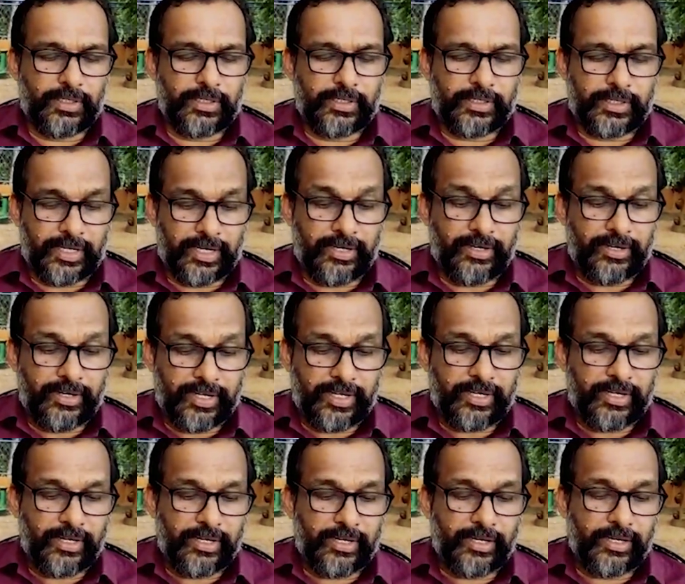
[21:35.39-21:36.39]
10
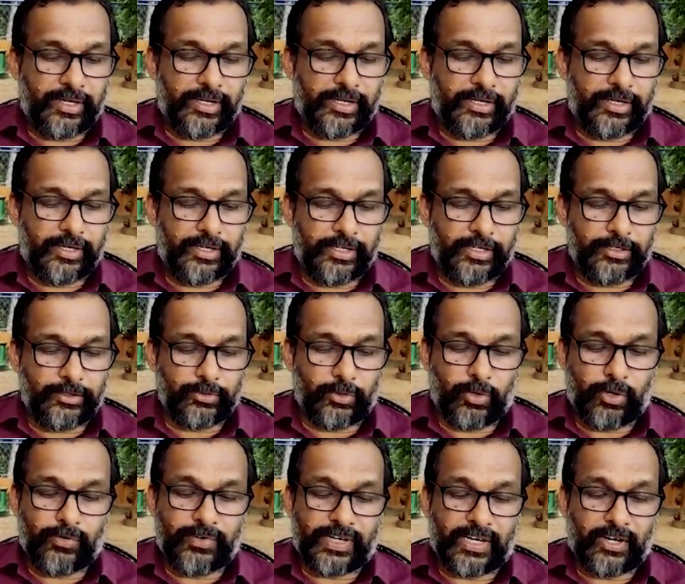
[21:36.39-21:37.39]
days is
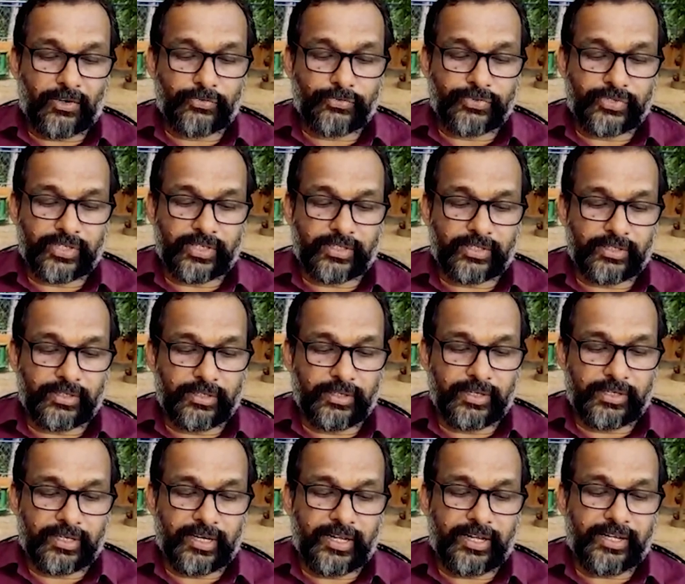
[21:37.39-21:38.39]
over after
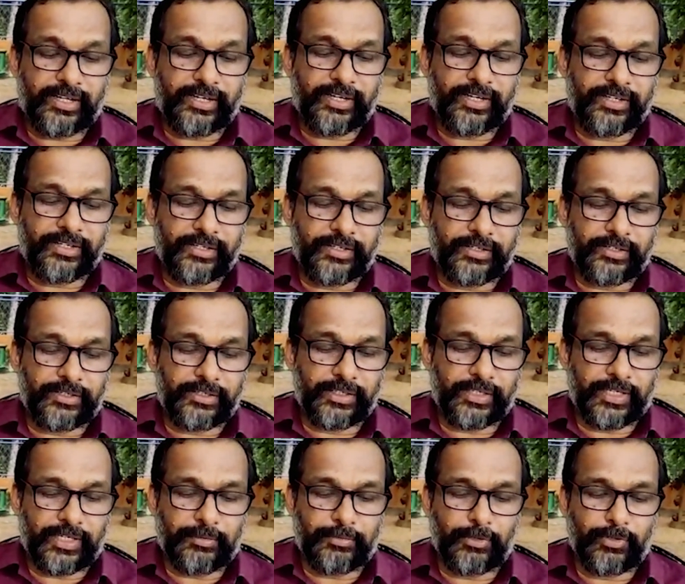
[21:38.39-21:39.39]
declaring the
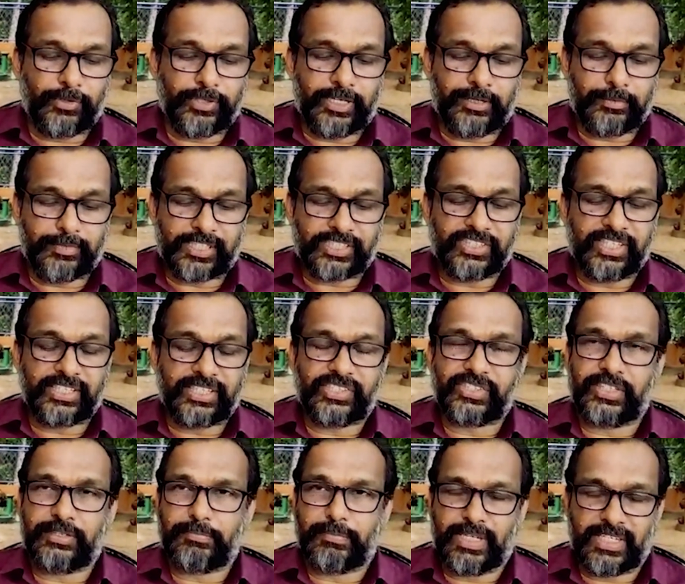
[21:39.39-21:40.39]
above
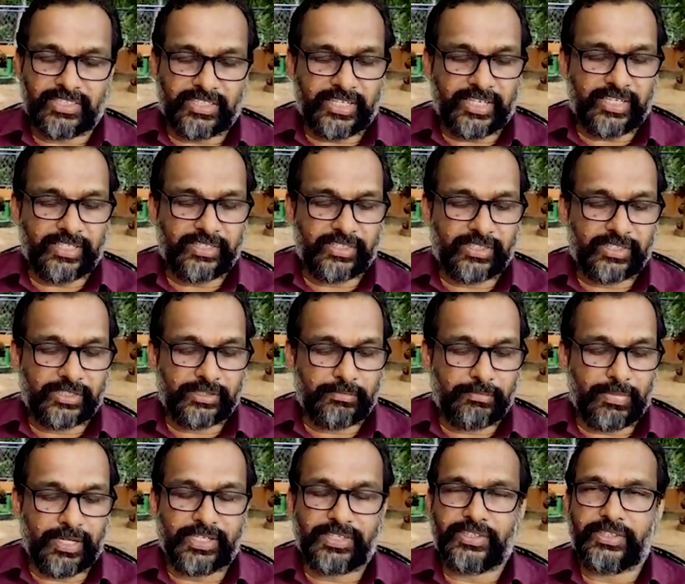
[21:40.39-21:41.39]
emergency message
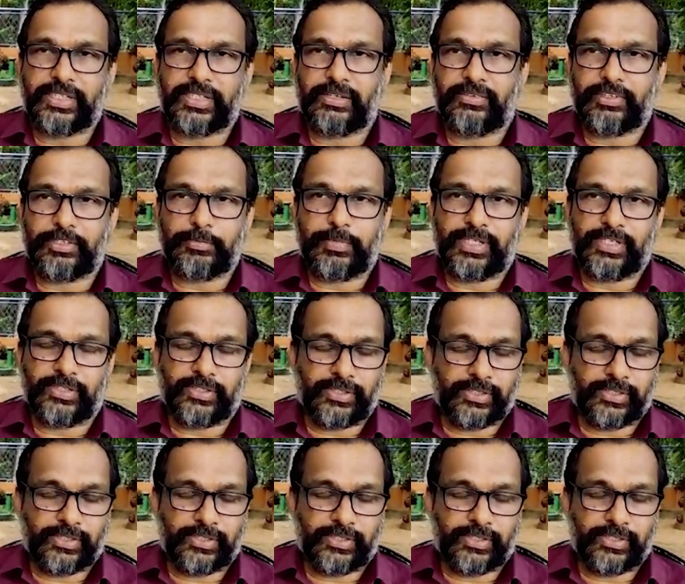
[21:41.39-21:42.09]
by the government.